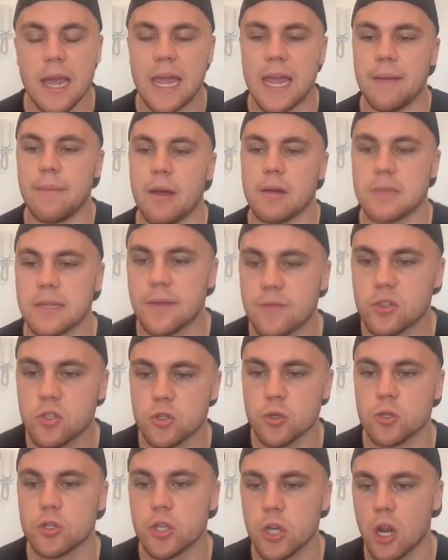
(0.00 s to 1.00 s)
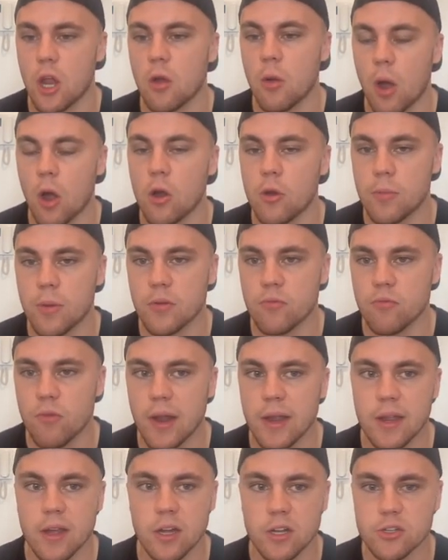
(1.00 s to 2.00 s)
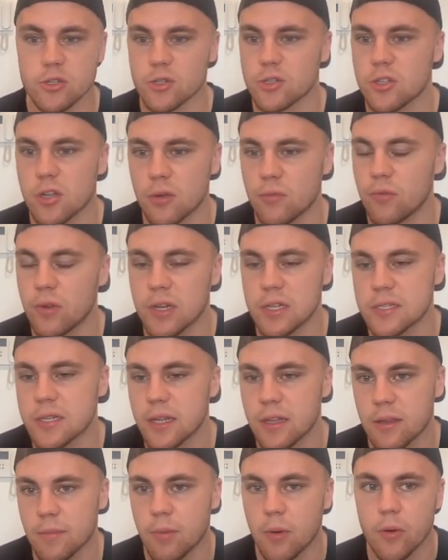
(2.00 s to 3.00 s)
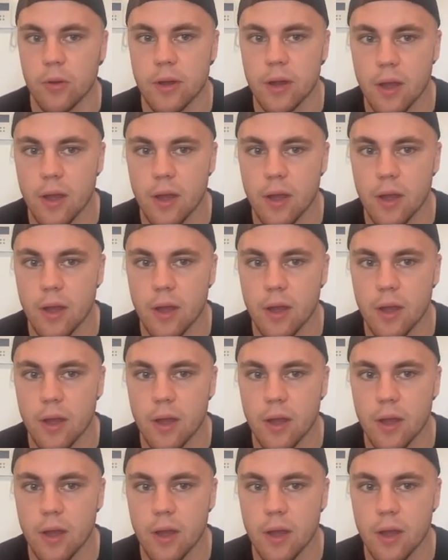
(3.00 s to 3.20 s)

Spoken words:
Emails have such a low open rate, I just don't really see the point.